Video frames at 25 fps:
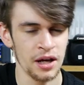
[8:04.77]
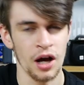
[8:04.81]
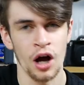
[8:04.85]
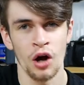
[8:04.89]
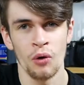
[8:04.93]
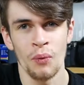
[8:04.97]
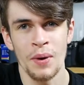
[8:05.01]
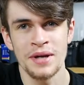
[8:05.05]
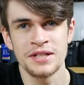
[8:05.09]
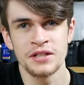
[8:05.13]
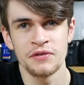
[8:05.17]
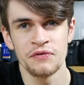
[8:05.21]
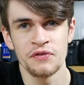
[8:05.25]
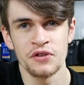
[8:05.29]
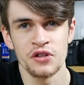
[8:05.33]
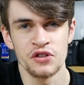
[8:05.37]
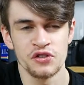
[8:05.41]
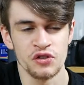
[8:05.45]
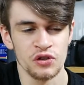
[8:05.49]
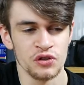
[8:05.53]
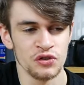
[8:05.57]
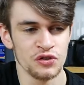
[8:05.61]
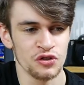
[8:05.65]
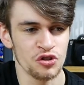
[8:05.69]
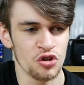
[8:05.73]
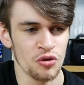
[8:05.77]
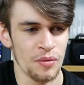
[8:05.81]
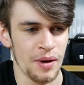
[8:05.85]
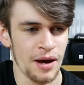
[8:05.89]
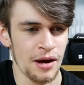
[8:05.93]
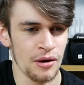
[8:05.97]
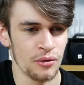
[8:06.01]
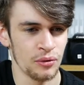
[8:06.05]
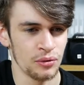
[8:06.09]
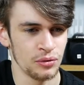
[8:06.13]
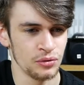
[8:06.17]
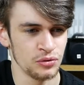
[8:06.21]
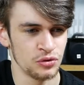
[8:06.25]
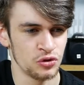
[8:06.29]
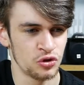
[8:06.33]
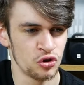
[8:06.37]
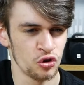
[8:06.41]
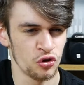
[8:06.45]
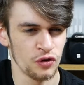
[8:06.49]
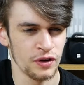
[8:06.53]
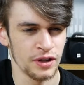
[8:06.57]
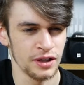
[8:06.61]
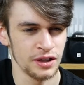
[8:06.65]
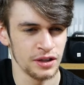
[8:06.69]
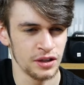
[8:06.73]
I waited for the sun to come out
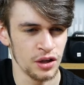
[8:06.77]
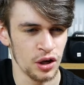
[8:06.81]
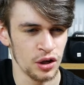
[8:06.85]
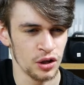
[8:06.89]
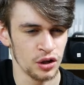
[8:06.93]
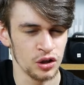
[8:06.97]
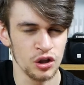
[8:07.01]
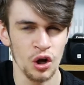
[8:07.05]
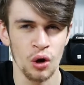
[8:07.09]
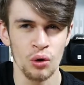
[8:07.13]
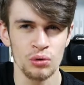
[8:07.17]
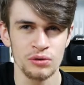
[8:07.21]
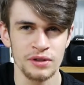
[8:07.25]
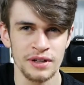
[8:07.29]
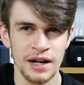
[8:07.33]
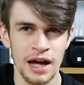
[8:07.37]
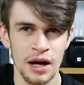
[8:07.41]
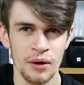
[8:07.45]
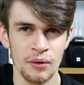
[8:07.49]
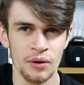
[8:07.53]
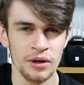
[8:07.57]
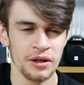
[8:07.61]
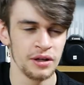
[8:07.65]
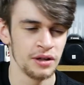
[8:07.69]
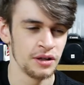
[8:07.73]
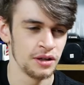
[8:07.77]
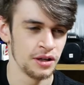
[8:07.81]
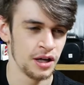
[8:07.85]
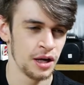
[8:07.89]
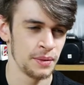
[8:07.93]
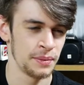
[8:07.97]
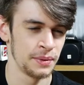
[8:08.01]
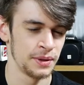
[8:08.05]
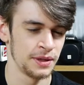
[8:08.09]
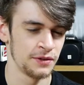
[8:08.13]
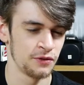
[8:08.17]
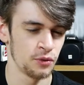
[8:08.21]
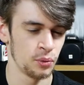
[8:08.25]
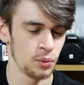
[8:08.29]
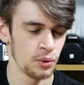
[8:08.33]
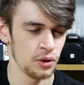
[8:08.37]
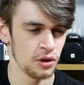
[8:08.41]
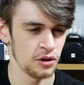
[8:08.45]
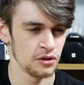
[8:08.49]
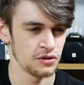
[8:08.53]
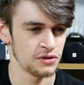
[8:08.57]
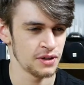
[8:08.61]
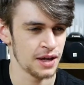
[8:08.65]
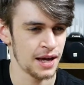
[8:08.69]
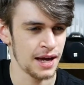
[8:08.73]
during kind of golden hour, I believe it
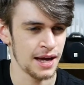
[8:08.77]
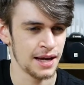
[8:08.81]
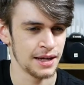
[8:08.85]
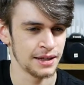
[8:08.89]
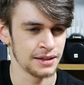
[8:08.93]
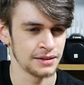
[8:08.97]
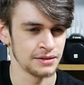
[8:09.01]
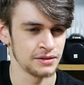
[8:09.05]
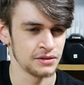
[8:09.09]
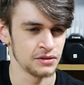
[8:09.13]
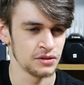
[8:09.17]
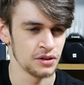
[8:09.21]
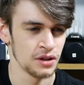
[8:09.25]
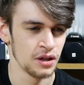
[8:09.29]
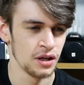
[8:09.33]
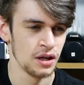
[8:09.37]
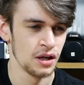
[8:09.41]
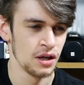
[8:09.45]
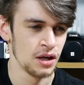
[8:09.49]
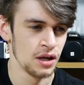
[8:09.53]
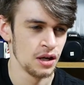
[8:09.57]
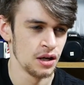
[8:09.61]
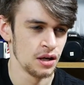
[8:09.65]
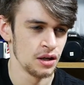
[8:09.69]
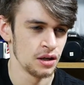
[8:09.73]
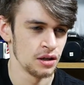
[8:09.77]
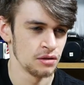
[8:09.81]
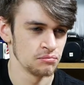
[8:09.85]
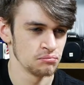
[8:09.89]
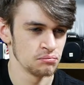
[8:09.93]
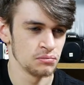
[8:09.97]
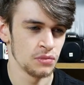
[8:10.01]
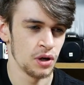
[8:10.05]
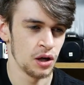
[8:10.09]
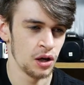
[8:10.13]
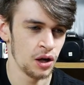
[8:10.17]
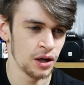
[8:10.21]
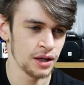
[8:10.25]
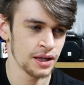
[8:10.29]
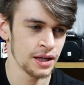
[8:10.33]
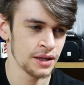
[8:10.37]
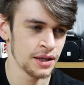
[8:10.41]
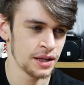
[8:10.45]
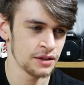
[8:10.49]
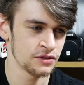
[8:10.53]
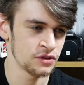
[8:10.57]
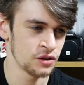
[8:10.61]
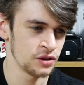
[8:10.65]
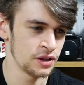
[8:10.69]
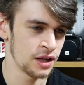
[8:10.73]
was, and I like how
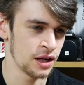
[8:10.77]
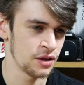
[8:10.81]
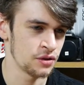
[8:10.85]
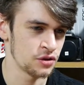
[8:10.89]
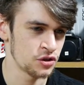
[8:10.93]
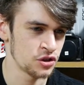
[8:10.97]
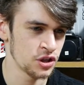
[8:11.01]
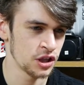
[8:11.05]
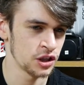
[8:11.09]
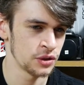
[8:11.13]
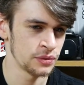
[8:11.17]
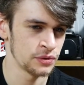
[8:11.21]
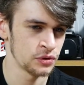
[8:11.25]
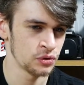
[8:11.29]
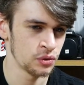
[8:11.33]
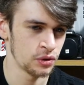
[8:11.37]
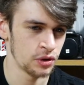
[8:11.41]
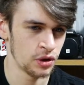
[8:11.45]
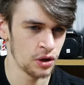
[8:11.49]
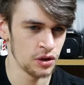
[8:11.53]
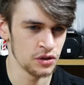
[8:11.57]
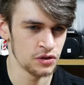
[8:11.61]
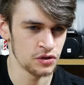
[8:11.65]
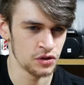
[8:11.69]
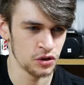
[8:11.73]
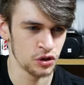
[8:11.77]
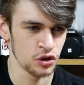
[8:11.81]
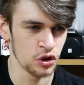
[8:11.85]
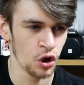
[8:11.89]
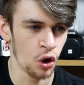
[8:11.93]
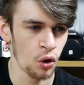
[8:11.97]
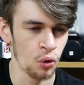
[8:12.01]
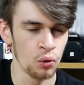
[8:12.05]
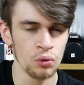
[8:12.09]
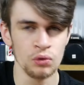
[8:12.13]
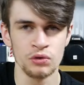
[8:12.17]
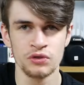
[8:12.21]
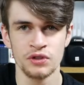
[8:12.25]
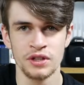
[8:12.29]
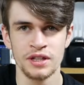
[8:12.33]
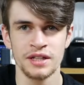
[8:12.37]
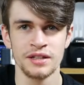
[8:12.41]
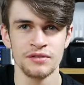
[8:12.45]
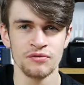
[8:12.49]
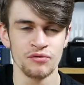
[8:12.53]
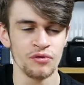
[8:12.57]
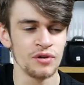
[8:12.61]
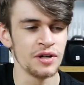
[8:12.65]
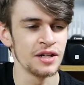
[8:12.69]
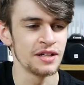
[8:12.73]
that turned out. The shadowing's quite nice, the gold, you
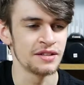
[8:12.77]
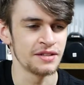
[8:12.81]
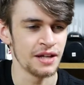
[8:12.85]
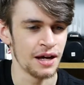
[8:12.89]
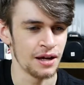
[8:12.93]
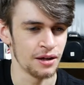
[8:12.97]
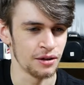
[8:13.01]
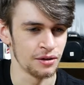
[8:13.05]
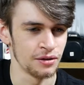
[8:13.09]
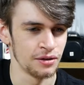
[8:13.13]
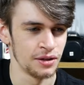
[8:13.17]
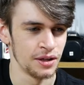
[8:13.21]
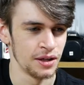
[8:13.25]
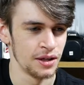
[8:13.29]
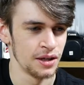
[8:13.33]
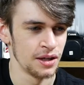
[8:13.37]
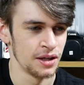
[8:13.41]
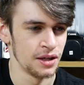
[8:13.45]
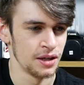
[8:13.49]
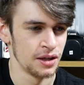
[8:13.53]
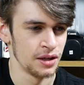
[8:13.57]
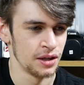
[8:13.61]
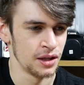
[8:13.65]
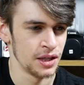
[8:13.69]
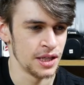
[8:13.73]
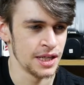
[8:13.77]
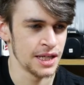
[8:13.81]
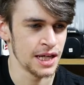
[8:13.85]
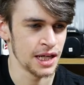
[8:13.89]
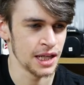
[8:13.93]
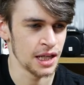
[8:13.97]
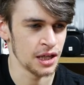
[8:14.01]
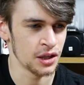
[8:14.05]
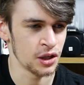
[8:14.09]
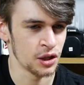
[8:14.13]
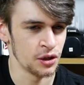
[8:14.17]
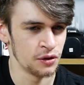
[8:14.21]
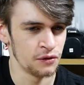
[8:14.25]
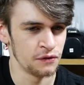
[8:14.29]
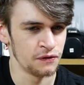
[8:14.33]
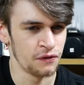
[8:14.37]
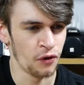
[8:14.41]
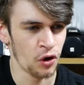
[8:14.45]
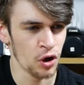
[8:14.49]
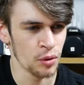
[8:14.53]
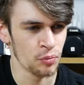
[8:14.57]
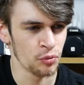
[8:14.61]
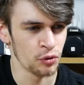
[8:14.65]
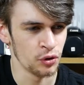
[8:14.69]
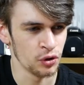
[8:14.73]
can really tell, you get that kind of
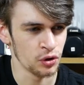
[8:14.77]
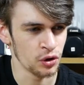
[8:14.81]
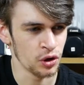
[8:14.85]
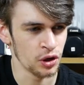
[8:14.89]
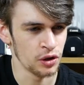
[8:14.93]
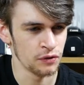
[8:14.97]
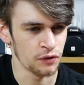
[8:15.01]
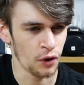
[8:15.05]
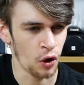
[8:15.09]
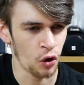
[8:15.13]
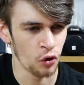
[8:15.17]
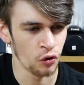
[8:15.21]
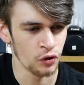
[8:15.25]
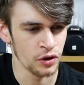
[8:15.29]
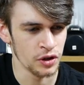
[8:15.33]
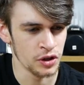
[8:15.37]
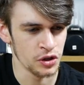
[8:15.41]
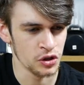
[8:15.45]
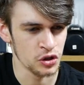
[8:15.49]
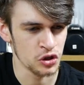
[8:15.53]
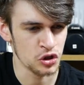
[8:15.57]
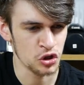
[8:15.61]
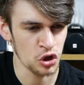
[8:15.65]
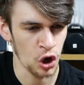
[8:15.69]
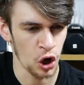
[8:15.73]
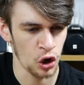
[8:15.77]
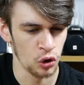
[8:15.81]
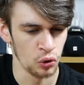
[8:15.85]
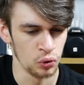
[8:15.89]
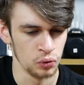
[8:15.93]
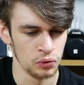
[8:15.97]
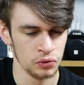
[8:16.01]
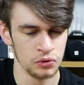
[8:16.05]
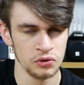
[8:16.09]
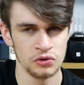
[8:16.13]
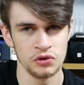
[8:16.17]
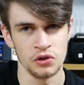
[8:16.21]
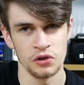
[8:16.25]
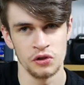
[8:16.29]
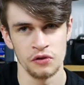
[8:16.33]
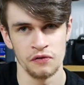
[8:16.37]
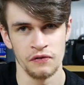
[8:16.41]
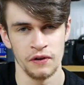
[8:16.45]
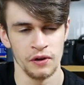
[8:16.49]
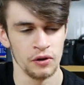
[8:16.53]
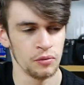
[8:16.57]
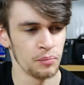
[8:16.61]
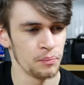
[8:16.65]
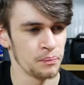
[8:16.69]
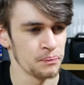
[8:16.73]
vibrant kind of orange tone to the
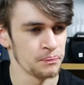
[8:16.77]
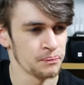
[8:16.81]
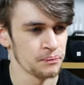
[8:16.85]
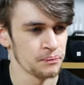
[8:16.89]
film.